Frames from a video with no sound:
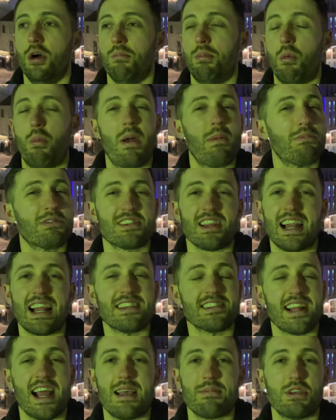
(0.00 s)
But when was the
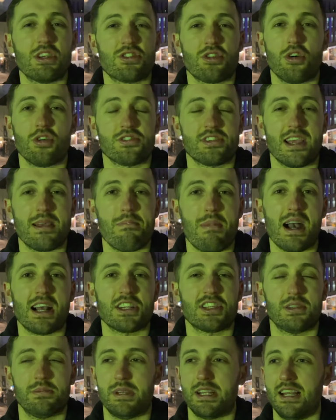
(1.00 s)
last time you saw
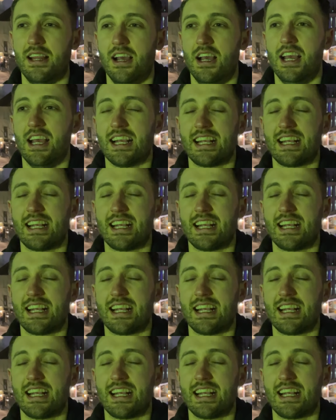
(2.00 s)
St.Maximin